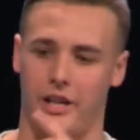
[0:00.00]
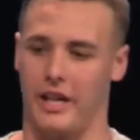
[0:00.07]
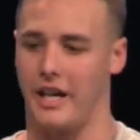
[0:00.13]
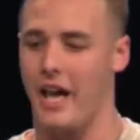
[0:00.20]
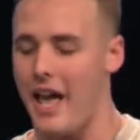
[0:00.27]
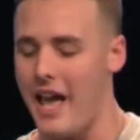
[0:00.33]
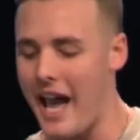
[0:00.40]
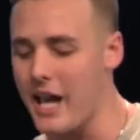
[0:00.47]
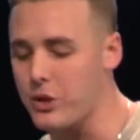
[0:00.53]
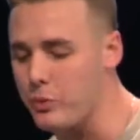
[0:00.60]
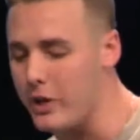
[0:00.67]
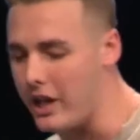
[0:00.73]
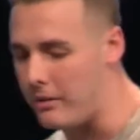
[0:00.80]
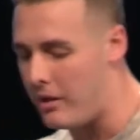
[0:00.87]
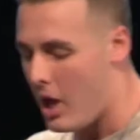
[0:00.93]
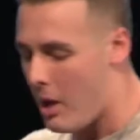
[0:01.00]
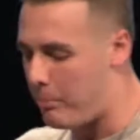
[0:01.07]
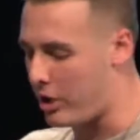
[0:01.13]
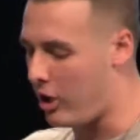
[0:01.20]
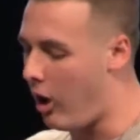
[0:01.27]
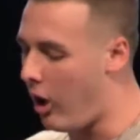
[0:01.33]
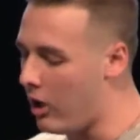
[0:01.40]
Like, as we had
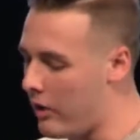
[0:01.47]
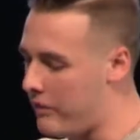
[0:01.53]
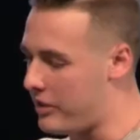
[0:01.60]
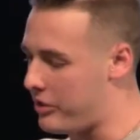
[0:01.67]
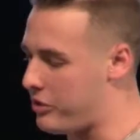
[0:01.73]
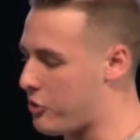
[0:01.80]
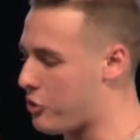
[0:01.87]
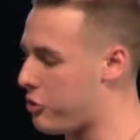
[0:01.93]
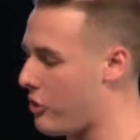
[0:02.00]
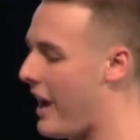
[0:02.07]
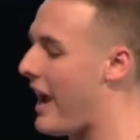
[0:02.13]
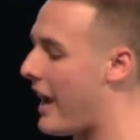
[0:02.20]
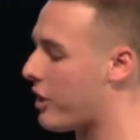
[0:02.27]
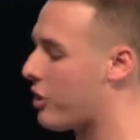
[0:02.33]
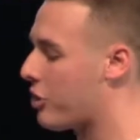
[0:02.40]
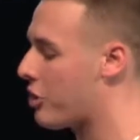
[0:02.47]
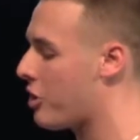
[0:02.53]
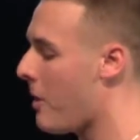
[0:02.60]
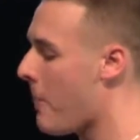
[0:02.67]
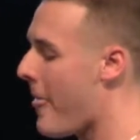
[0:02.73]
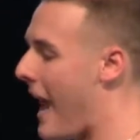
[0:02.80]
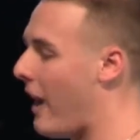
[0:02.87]
put all of this
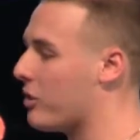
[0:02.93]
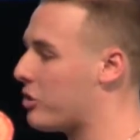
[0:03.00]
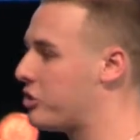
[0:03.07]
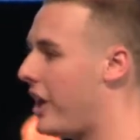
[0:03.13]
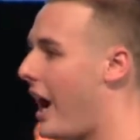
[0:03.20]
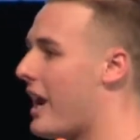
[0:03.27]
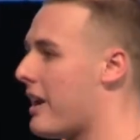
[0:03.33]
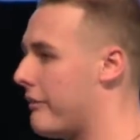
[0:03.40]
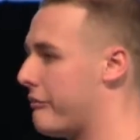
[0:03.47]
trash outside in